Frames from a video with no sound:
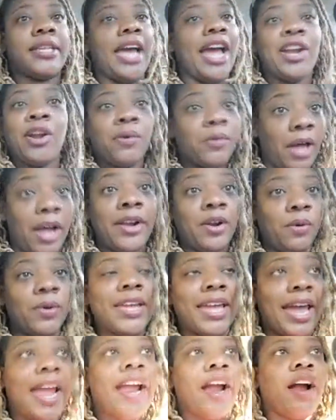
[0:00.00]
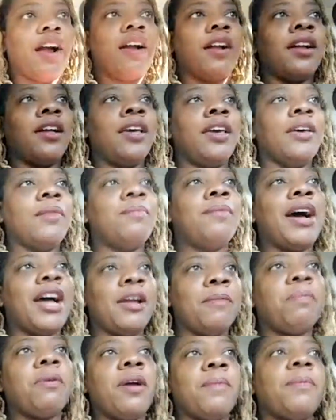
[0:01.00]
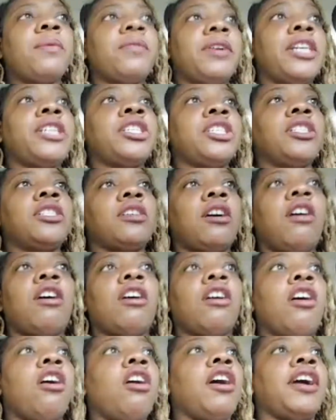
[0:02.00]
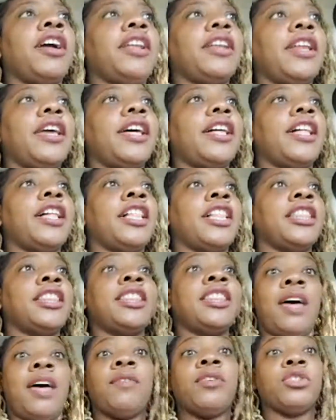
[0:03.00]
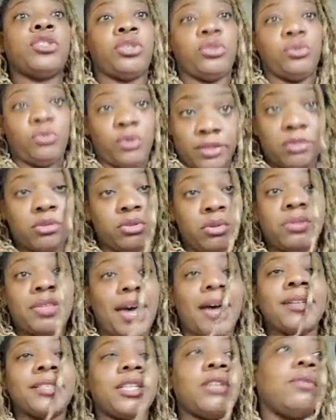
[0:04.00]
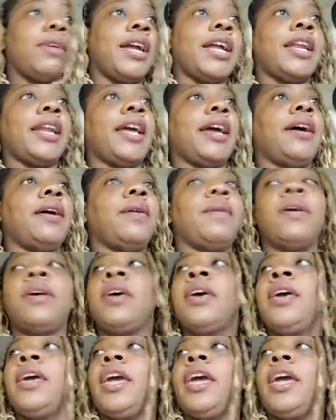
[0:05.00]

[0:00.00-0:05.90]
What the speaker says: I don't care. My preparations are on level 2000 right now.